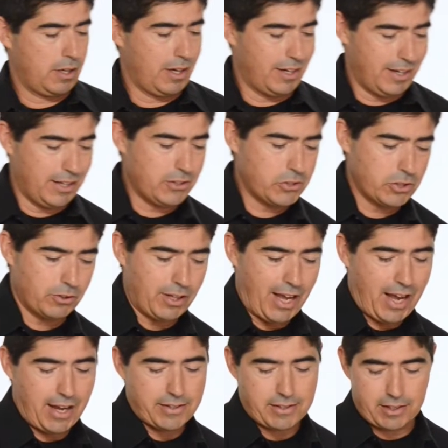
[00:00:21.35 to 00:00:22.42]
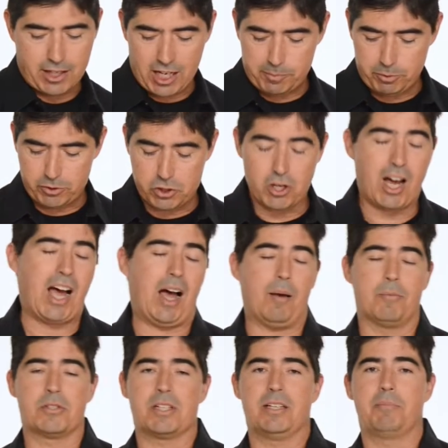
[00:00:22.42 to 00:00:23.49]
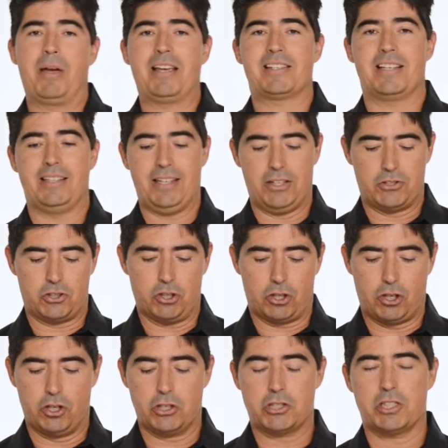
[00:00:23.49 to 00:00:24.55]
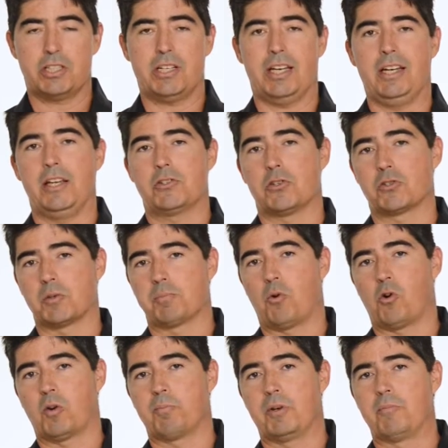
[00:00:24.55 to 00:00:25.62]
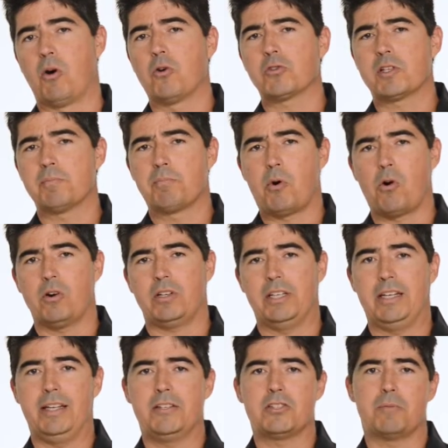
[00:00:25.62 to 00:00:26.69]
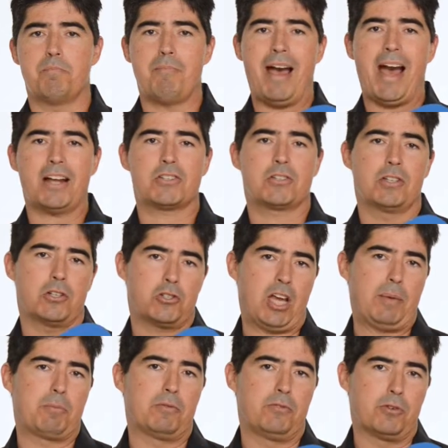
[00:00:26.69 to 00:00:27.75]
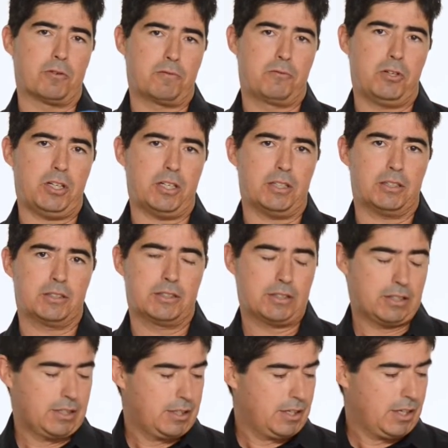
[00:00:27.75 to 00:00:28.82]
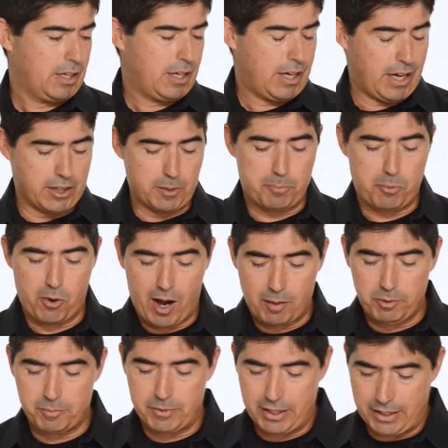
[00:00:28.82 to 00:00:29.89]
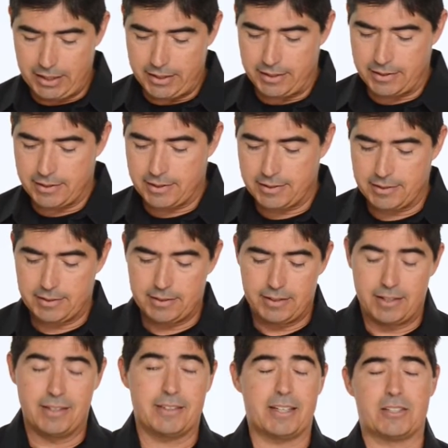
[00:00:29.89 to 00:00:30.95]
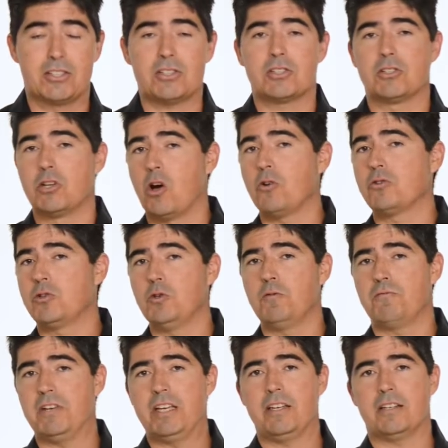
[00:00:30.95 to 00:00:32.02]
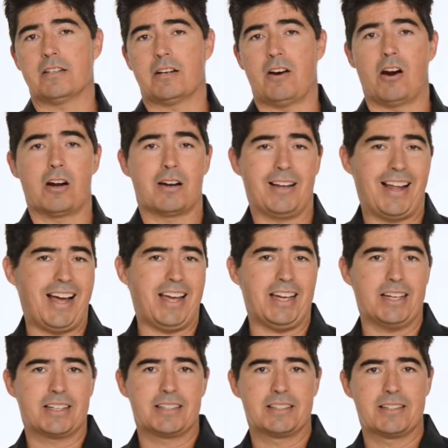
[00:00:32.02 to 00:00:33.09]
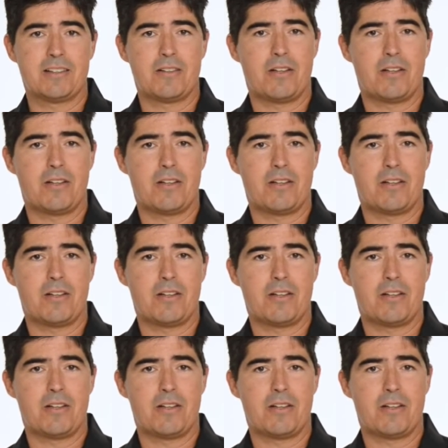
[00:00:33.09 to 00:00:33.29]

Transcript: An insole has a couple jobs. It basically needs to cushion, it needs to support, but most importantly, it needs to match the shape of your foot. And the problem is that just no two feet are alike.